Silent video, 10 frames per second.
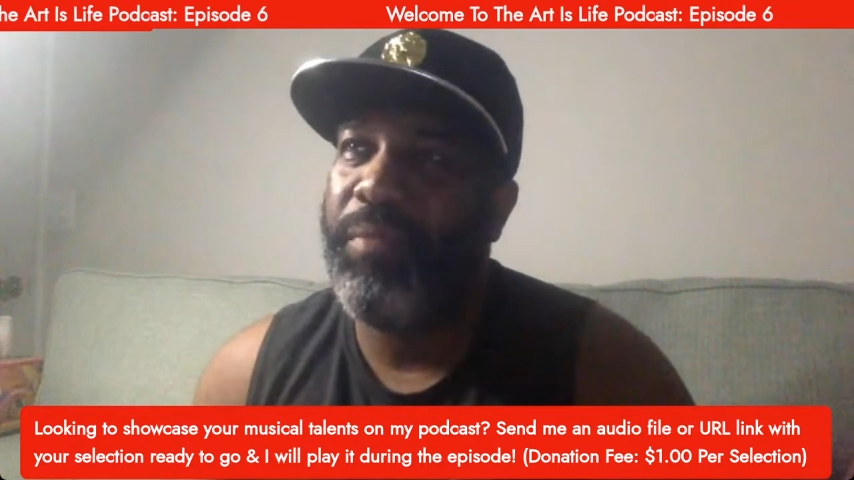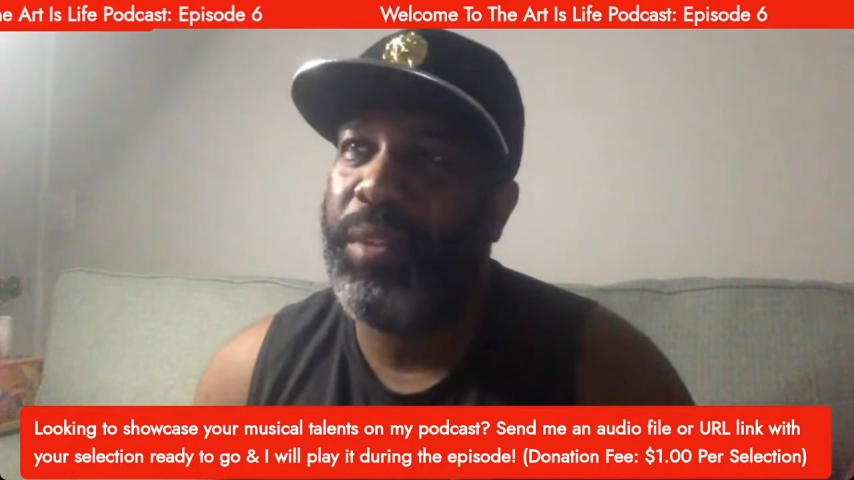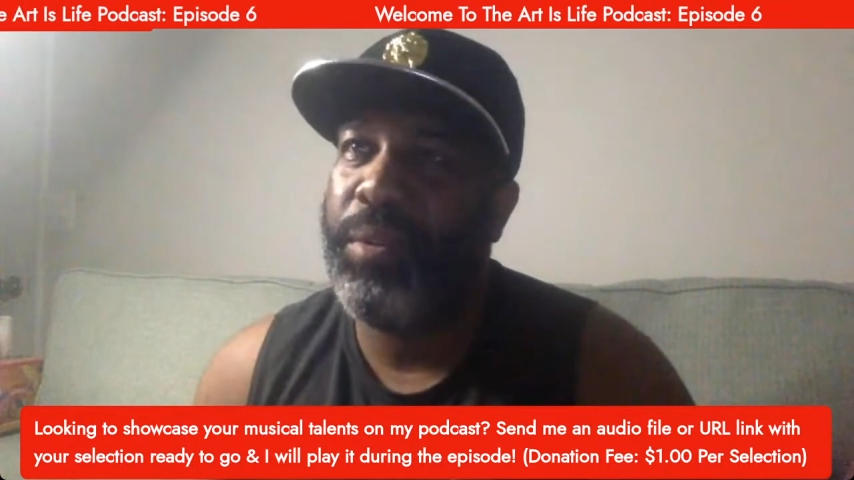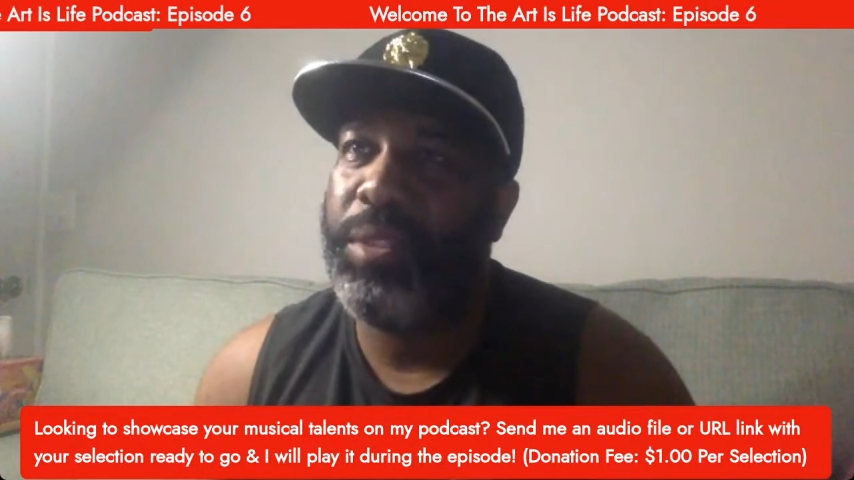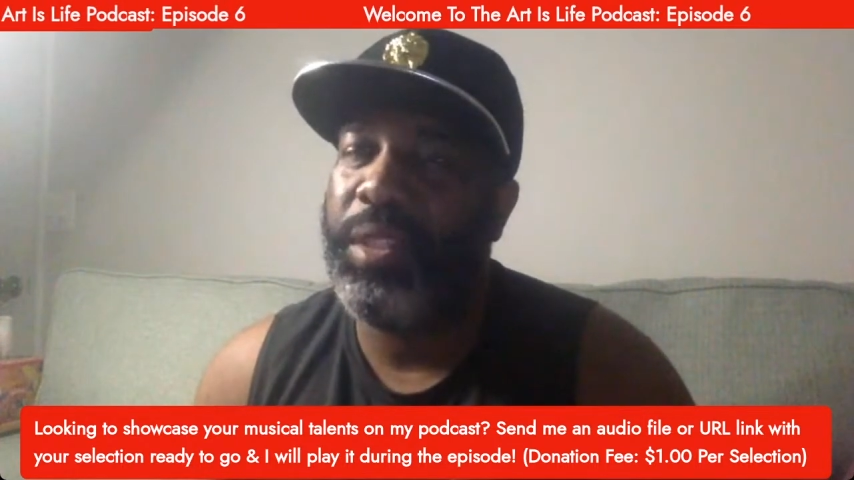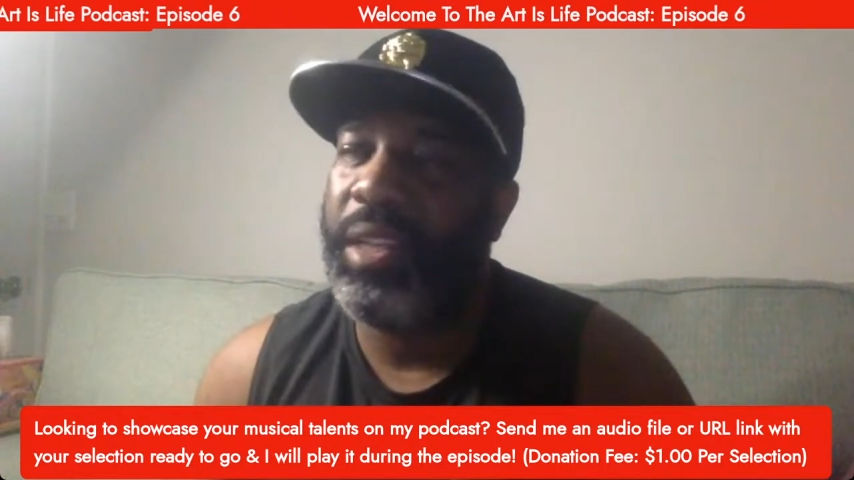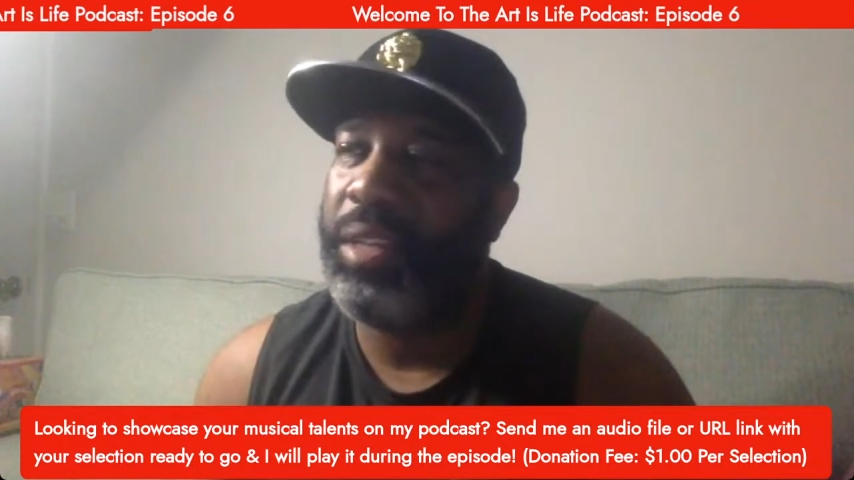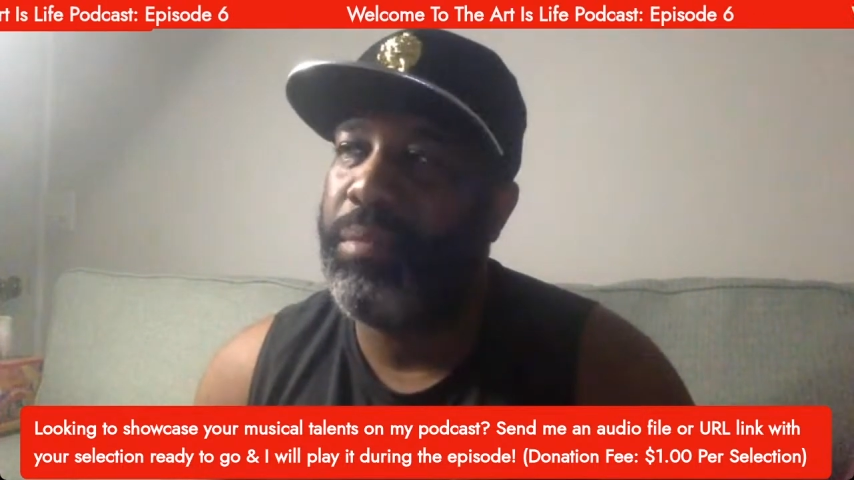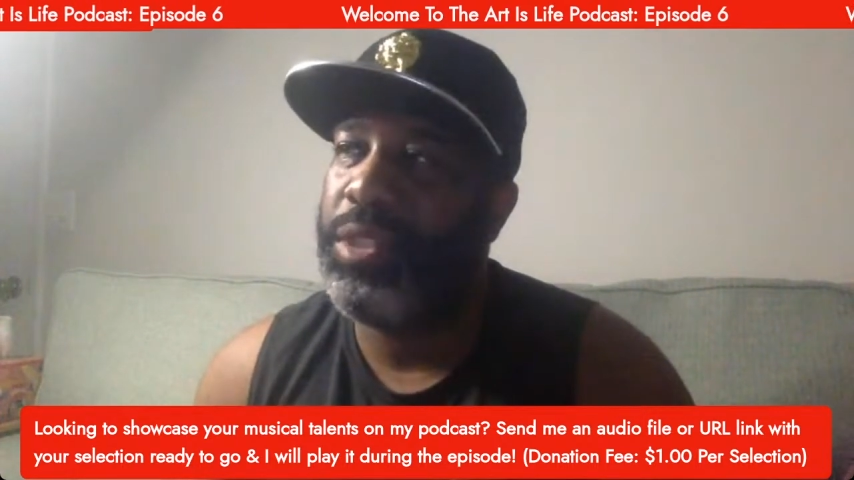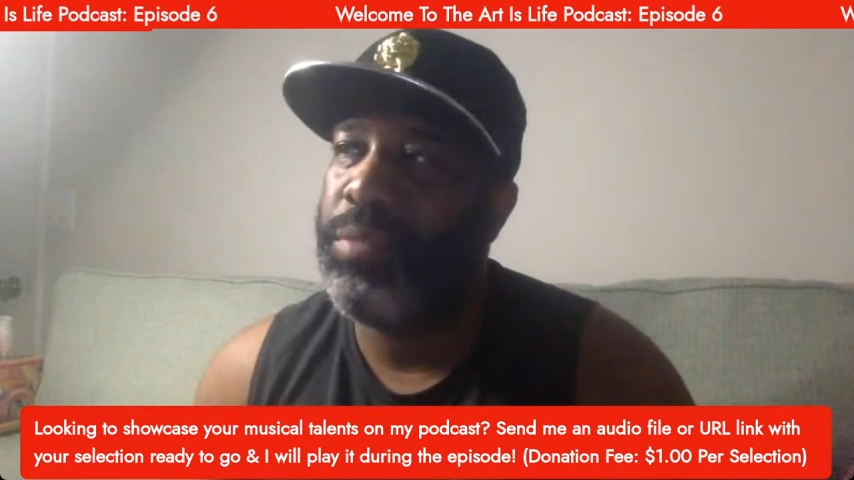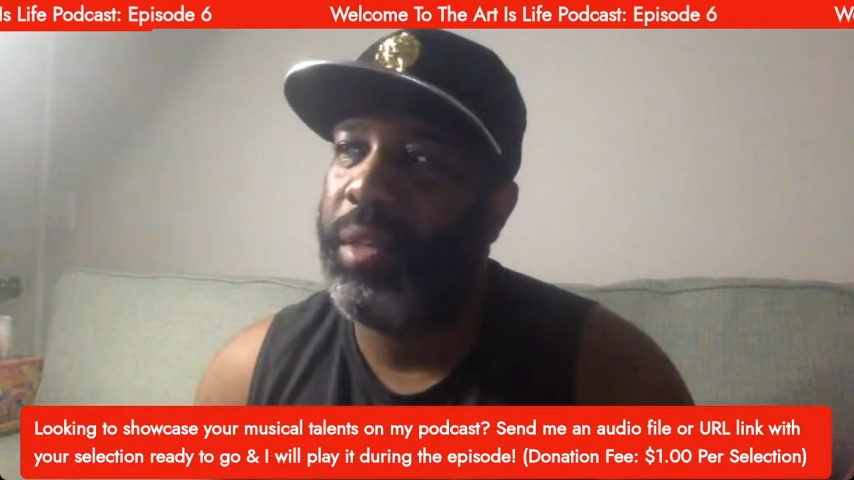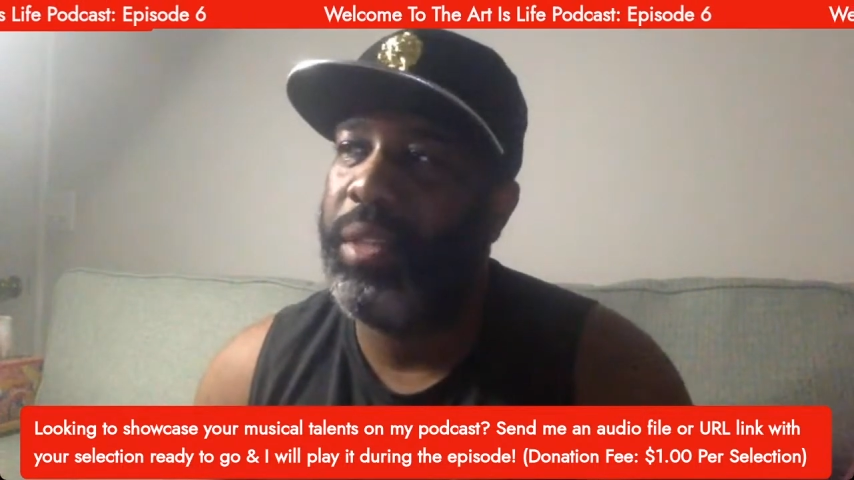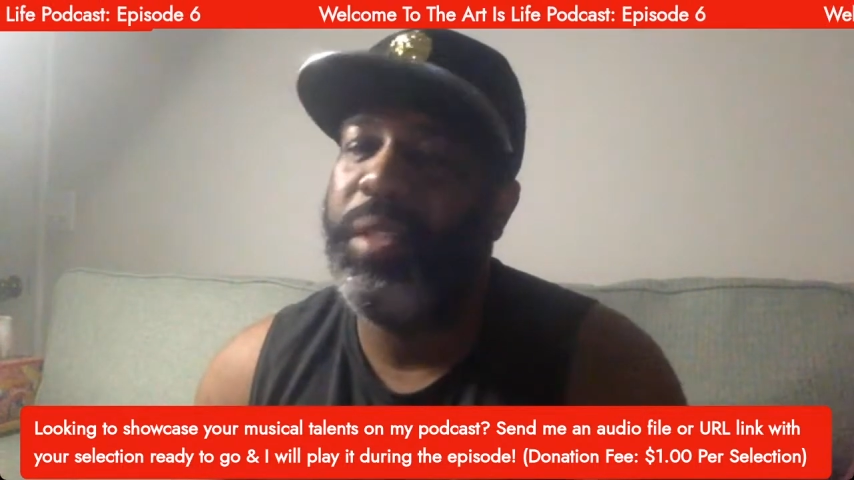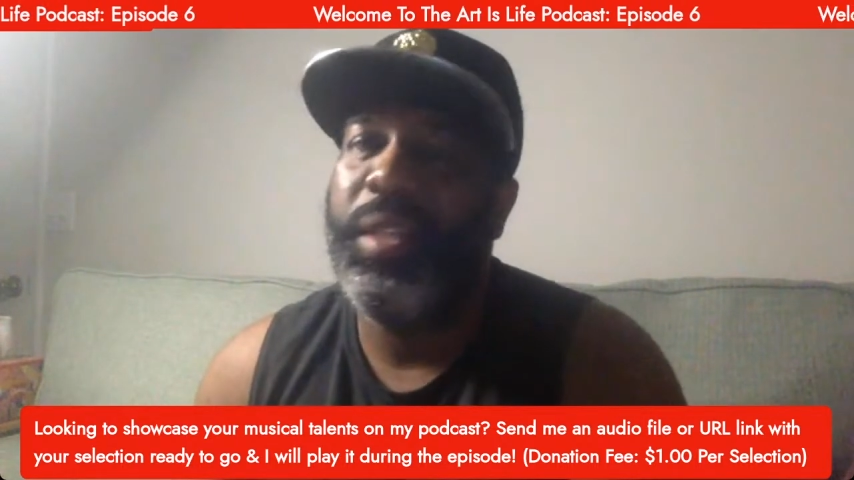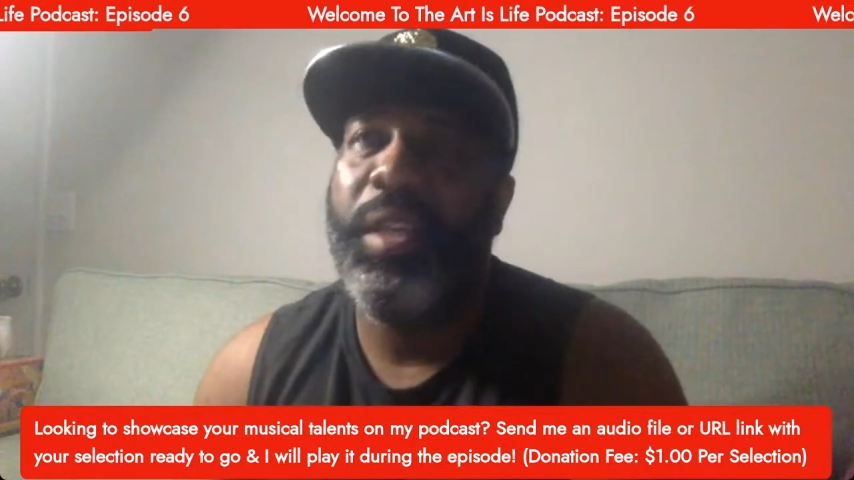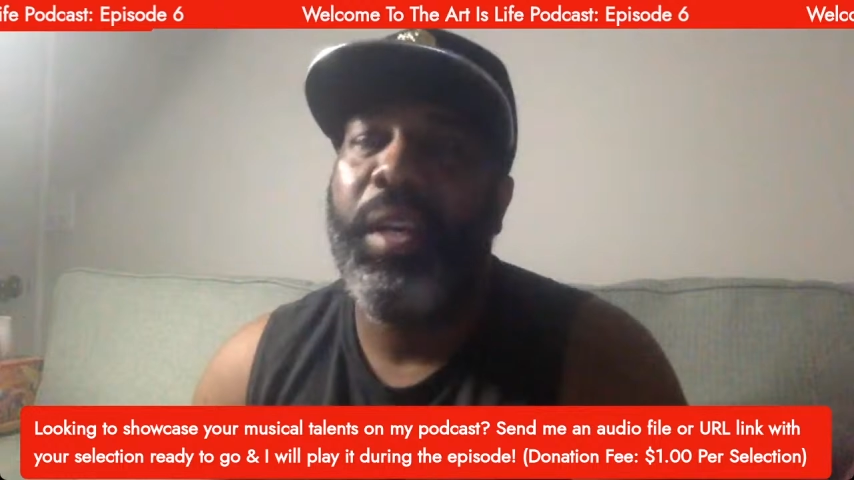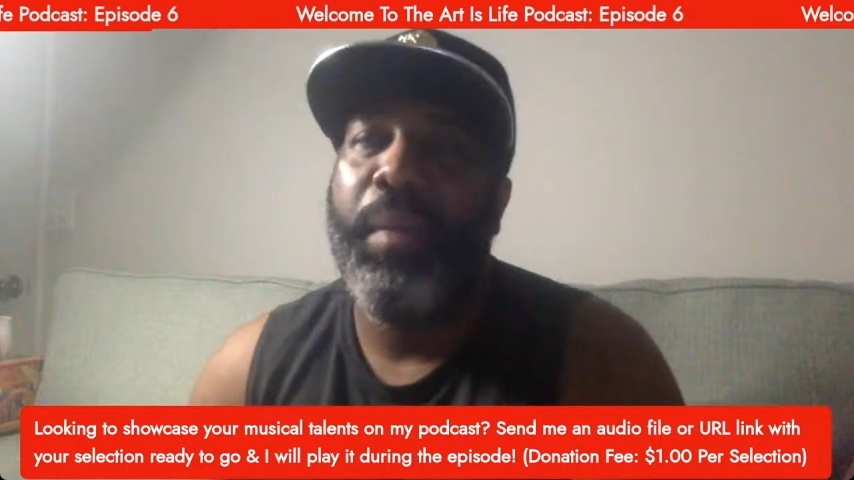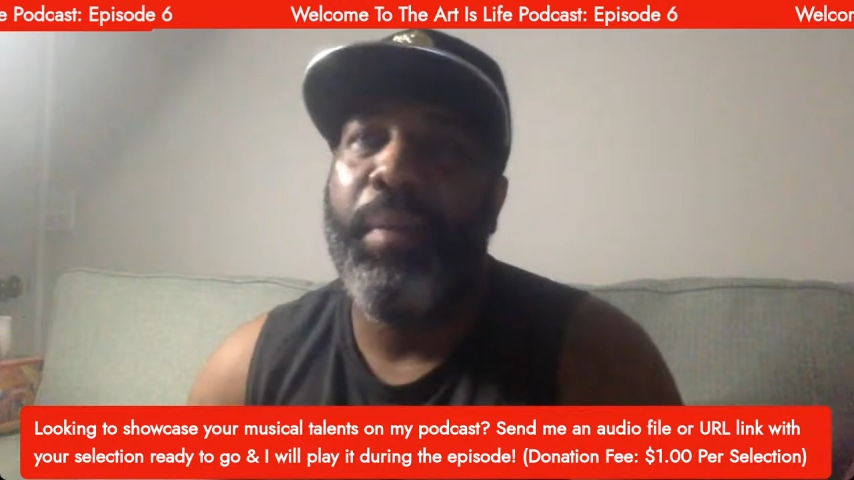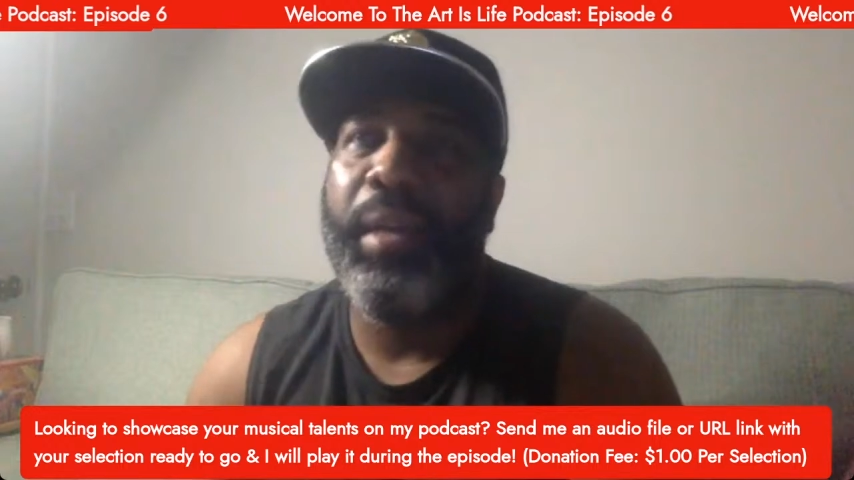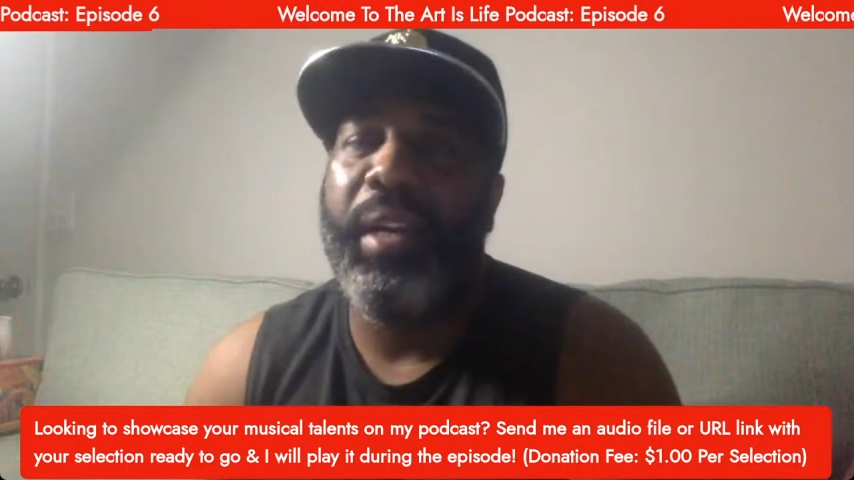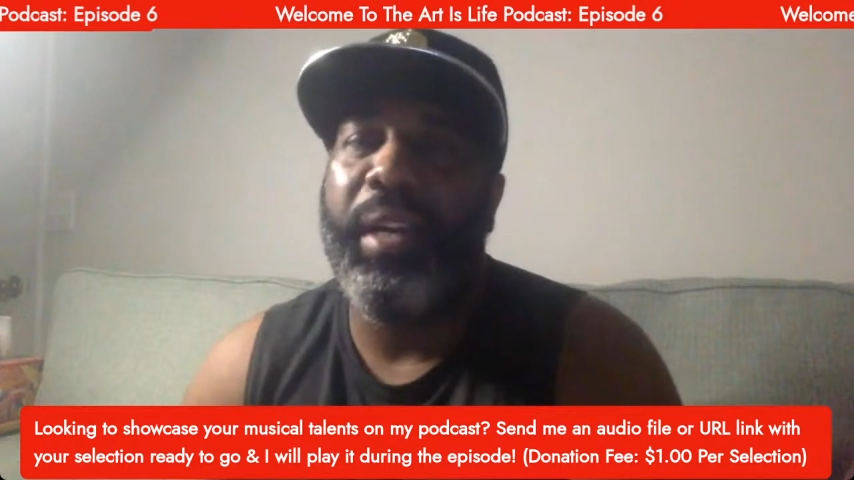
I always like misspell it. But